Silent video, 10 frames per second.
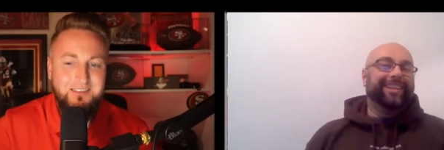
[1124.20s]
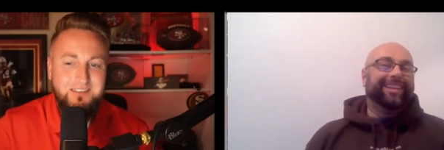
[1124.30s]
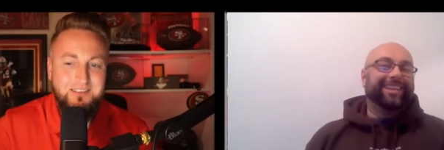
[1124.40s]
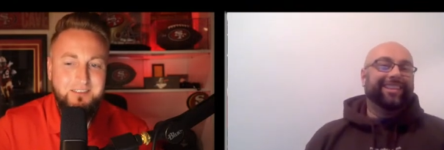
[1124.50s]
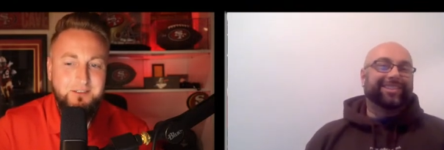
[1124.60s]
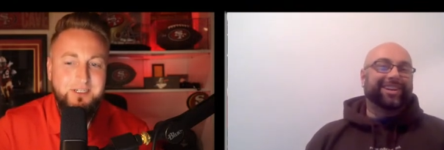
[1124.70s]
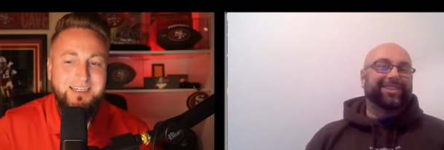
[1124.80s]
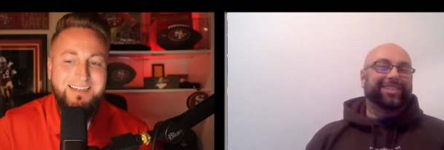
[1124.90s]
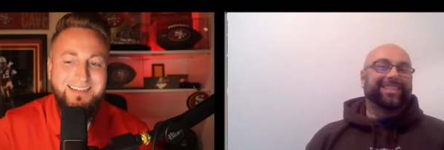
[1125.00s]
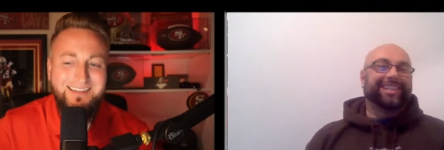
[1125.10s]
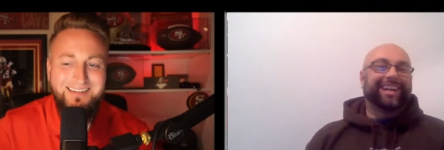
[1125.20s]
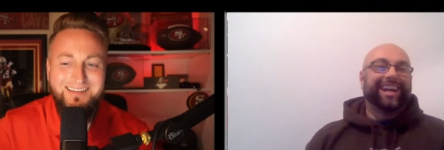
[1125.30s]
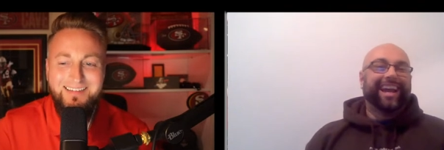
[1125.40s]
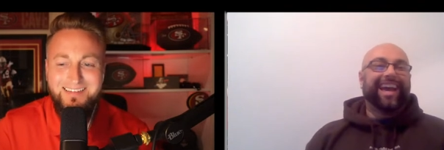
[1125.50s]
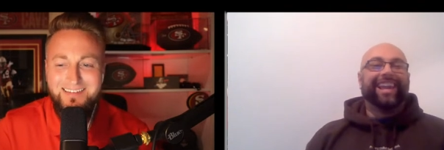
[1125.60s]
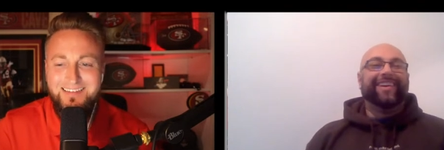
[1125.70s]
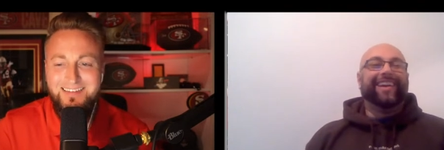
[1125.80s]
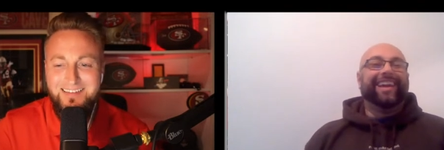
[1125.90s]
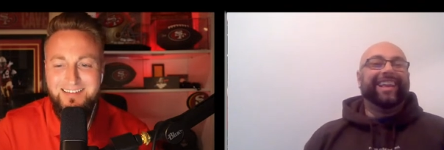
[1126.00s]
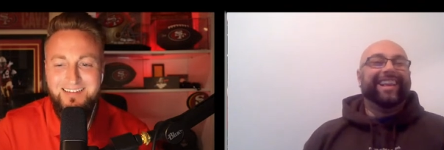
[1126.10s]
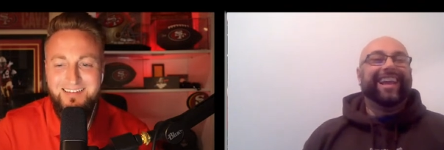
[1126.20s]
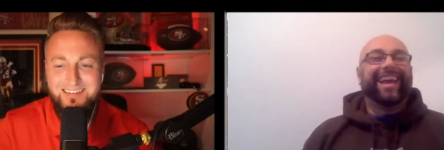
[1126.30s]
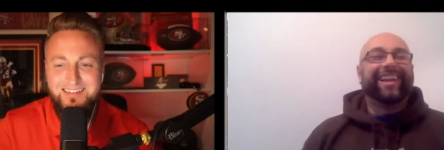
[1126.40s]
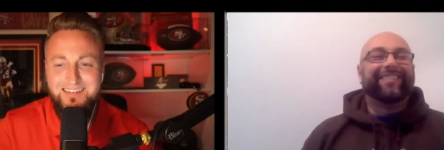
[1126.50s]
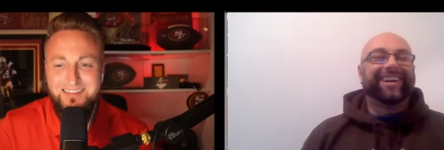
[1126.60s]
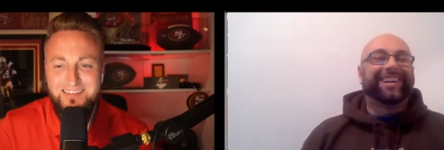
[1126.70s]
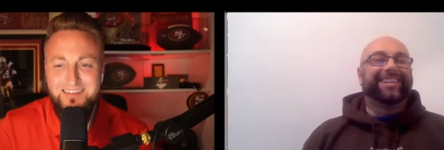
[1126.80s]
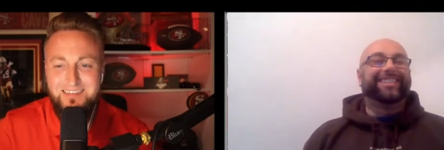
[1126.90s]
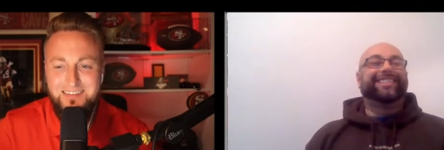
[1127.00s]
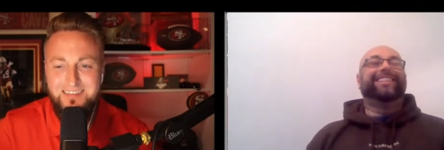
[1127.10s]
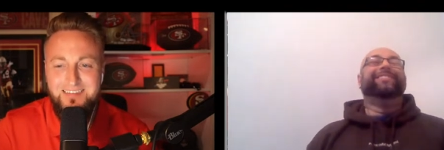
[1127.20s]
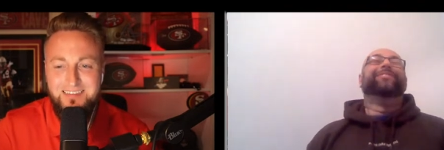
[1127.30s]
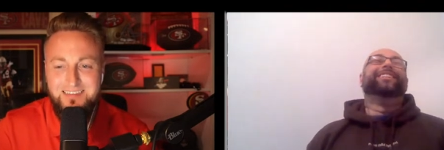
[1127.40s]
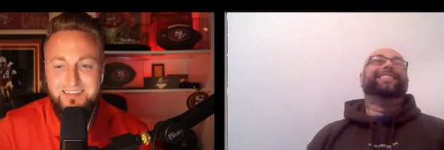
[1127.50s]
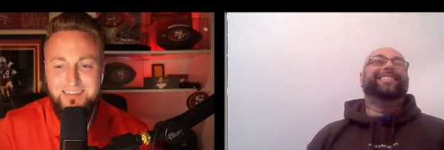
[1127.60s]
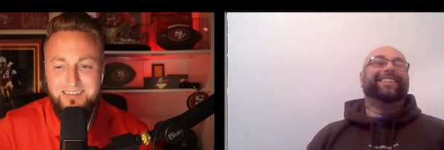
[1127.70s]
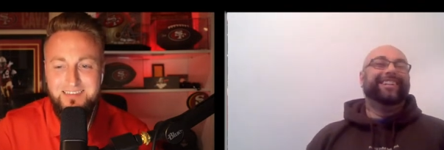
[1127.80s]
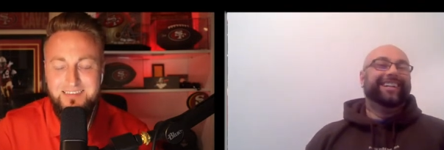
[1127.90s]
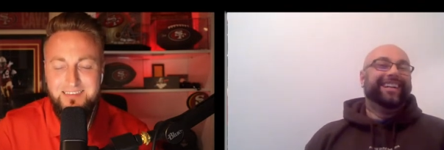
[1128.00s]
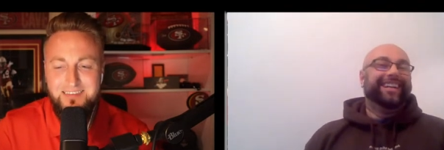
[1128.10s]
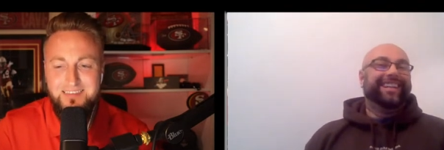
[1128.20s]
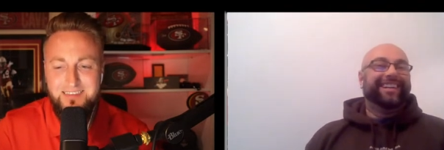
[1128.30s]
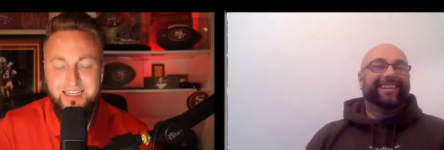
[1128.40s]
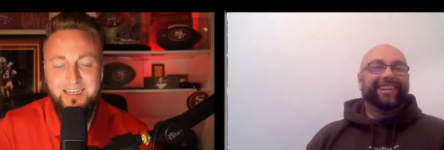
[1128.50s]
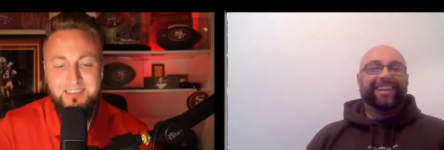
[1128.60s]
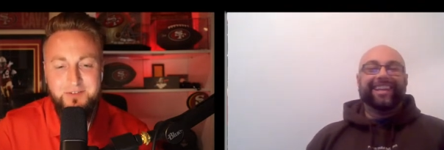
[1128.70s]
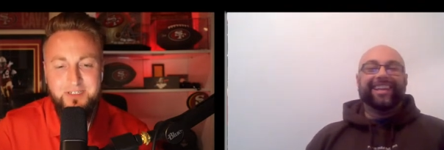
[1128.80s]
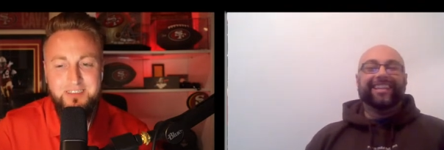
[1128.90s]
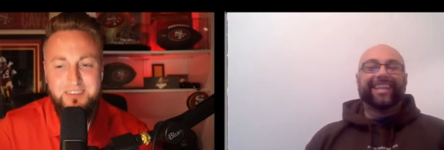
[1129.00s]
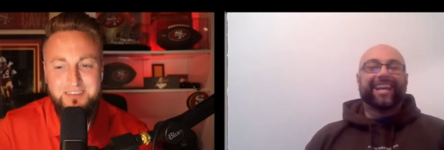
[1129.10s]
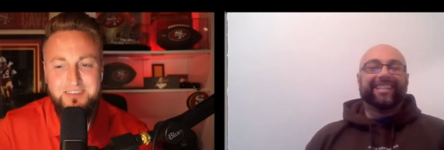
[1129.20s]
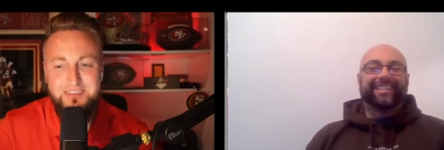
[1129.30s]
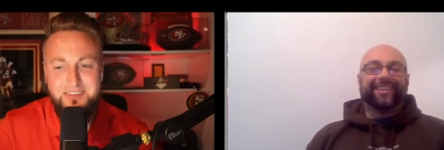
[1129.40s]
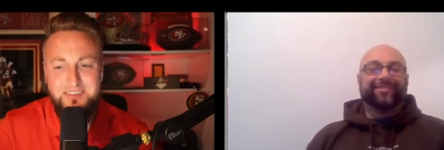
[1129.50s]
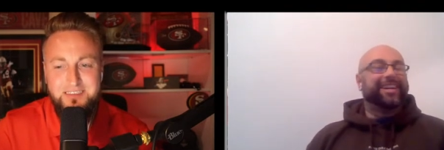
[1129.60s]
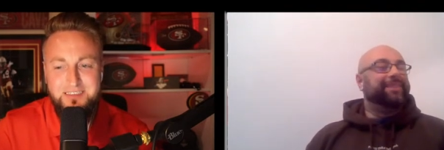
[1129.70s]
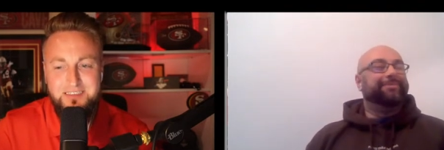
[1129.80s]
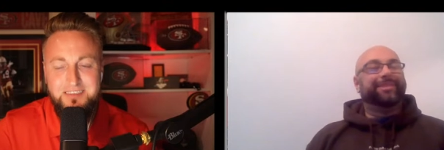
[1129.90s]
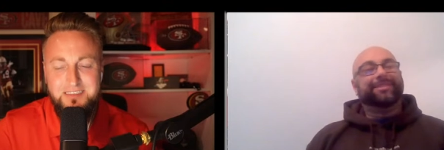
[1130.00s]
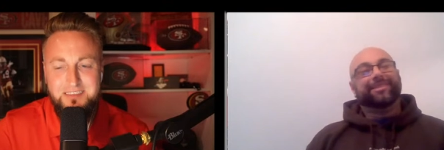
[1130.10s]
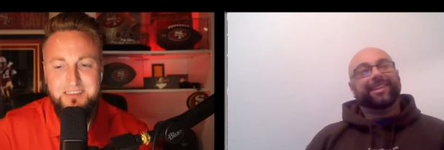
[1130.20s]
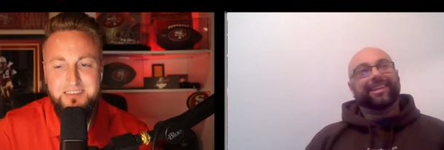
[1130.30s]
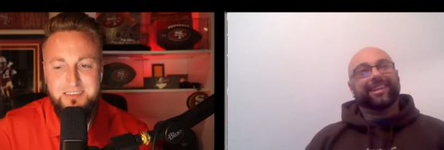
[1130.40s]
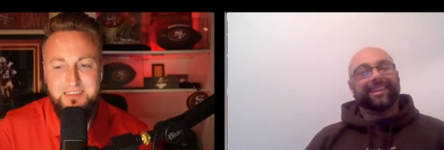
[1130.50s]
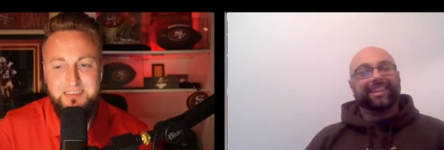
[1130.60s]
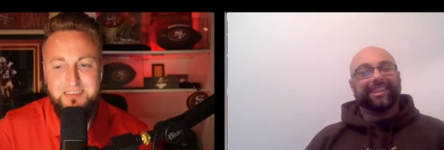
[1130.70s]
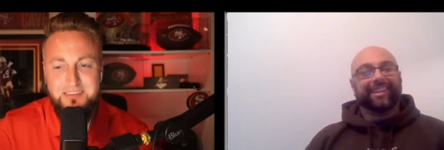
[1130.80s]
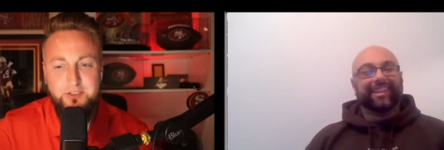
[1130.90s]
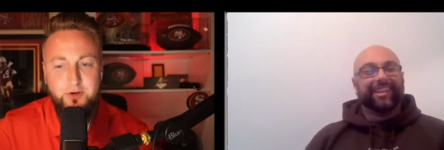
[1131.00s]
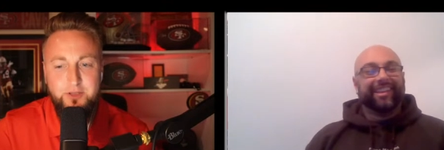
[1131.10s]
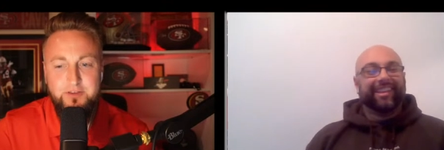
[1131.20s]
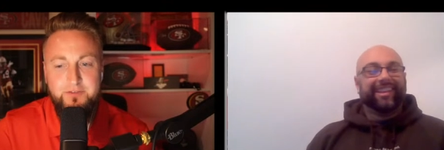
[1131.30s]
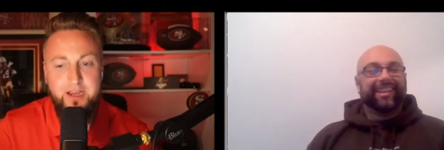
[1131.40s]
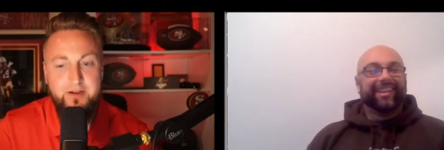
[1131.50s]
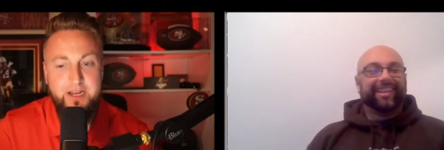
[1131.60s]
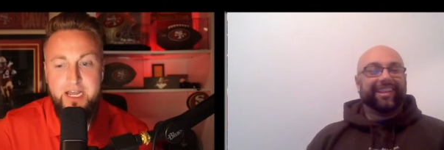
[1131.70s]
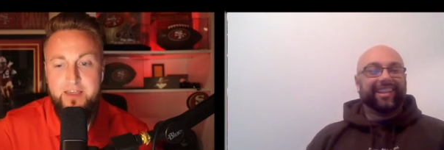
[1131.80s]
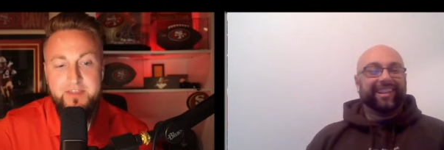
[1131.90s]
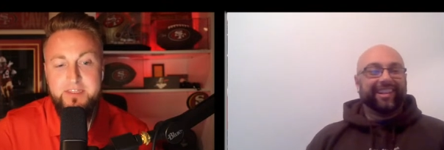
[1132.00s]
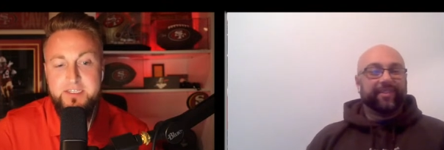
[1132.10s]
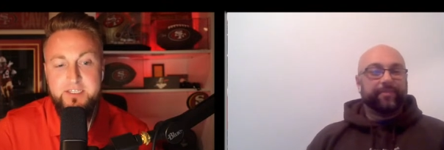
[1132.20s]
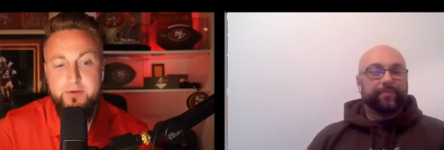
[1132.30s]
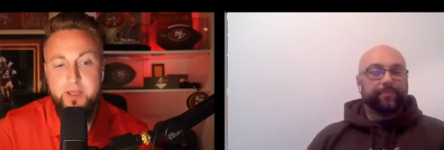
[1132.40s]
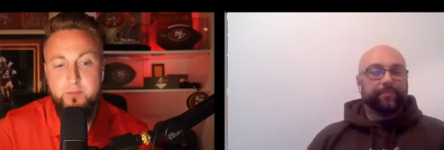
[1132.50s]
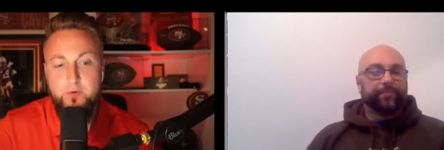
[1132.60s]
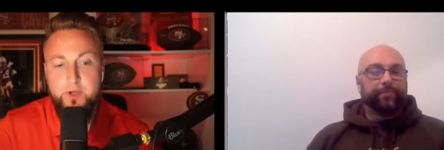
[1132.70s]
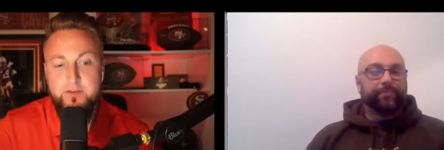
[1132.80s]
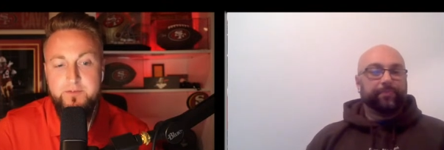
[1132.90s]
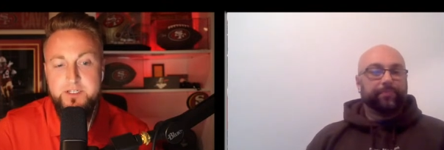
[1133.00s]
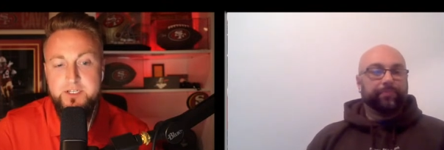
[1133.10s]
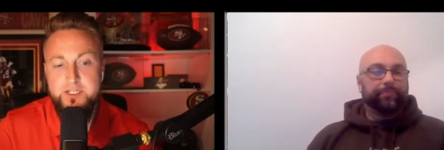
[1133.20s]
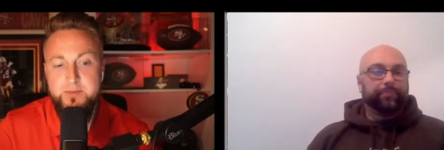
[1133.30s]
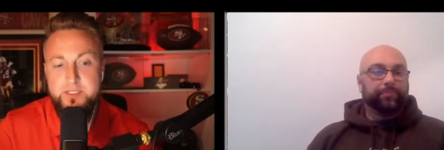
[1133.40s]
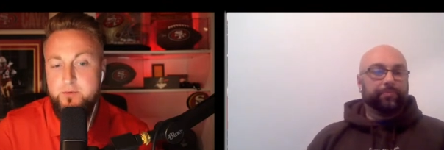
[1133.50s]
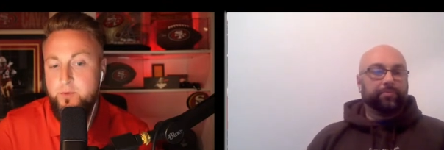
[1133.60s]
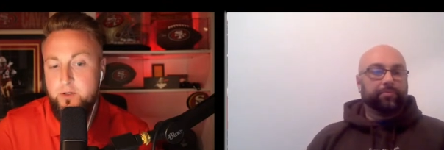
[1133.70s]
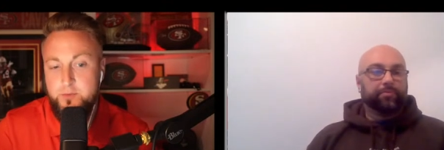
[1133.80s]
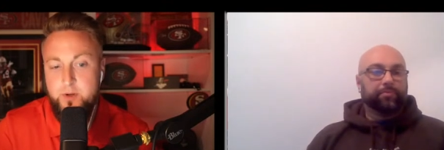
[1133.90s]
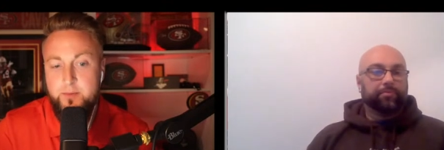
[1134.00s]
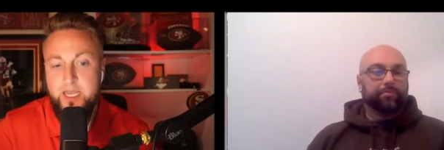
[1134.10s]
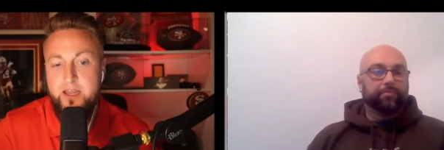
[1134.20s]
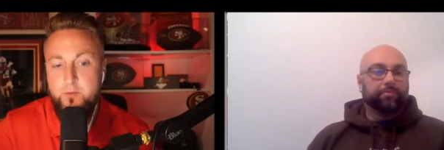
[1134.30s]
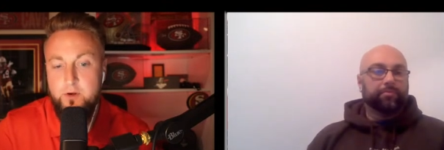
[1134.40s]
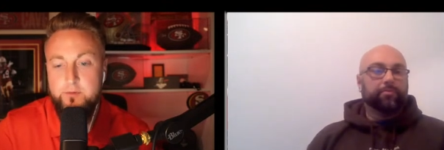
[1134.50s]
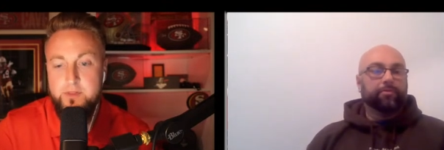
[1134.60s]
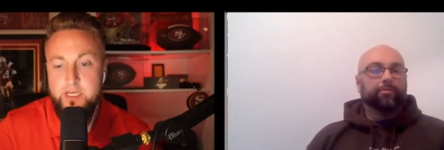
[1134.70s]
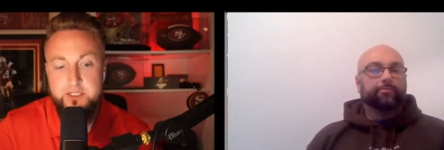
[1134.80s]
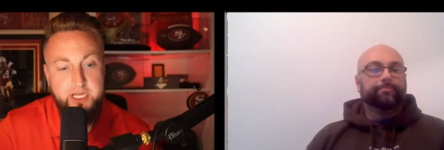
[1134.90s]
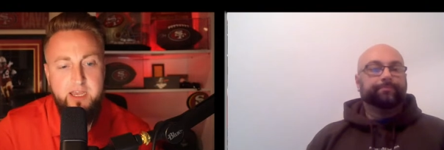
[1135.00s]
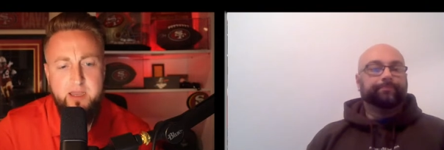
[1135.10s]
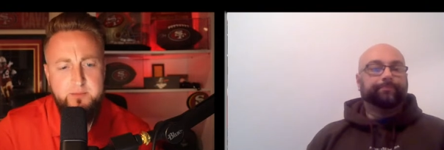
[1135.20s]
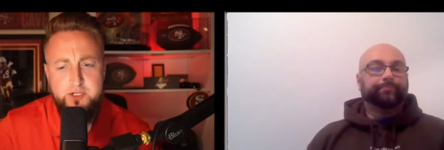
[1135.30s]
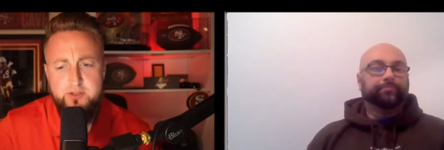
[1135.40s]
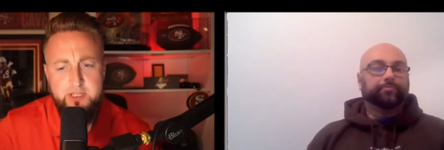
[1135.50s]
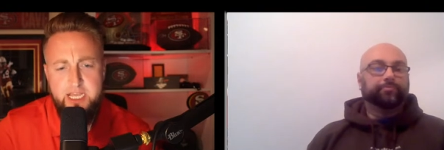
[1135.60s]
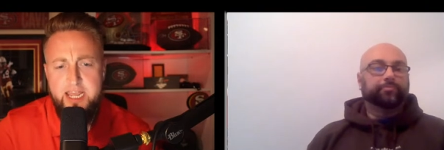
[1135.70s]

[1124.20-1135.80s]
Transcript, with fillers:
Speaker 1: Neither of those coaches are N F L coaches anymore. So, you yeah, know, fair. He's had a tough time
Speaker 2: too. Totally fair. And I think this is a great point. Fish and Chips said Wilks probably had a word with Lynch. Yeah, I'm sure that they